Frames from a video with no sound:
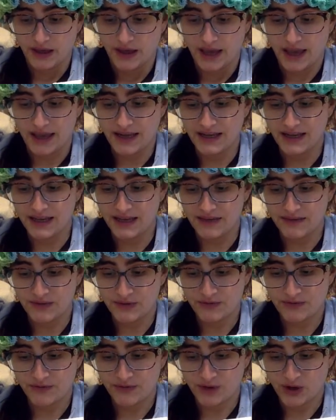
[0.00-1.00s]
Any
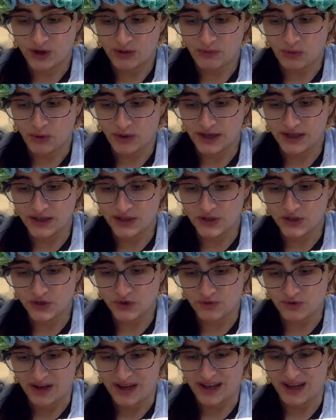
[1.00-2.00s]
given firm or
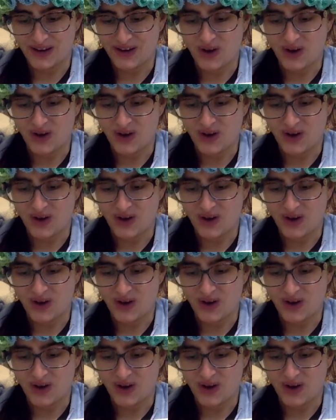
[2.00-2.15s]
industry can